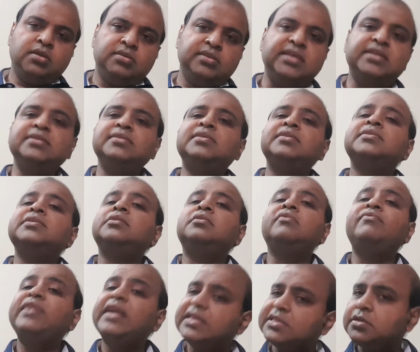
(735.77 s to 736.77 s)
That is the set
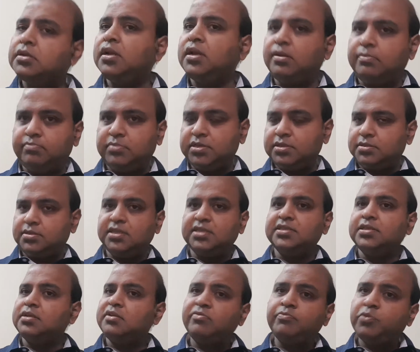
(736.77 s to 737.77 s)
of natural numbers, the
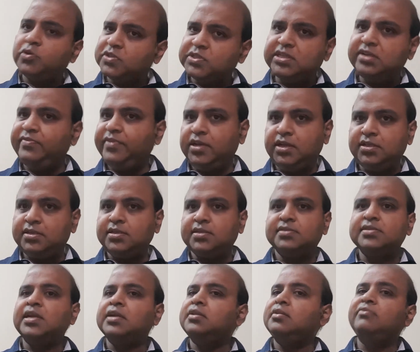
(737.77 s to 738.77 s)
set of positive integers
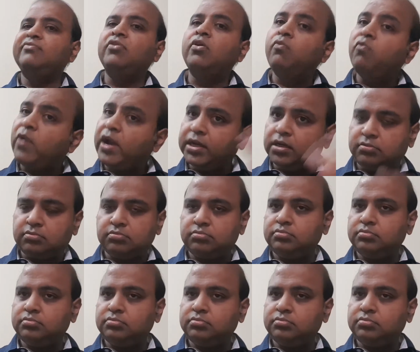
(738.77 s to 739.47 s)
starting from 1.